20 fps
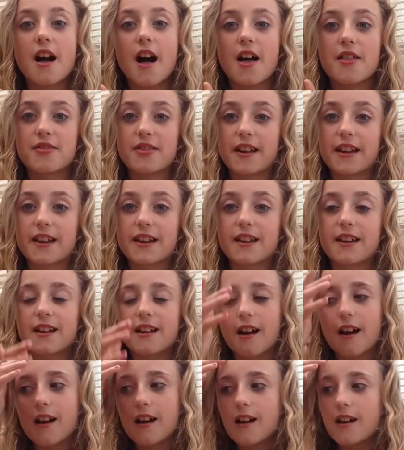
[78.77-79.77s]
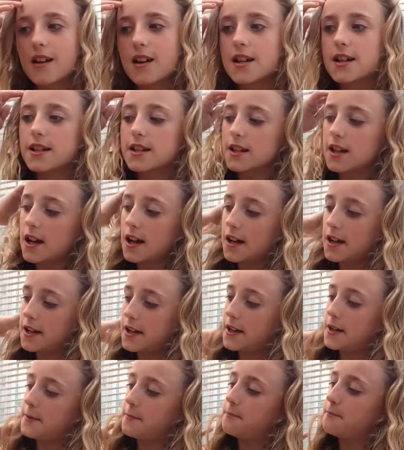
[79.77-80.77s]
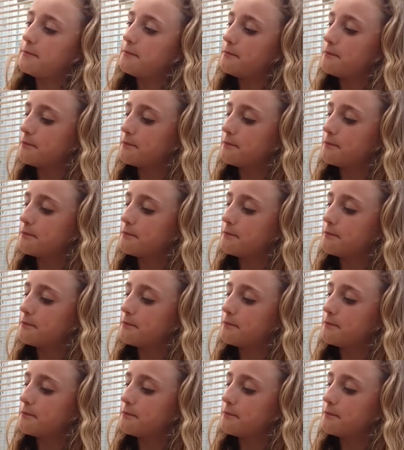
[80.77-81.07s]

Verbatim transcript: I think. Um,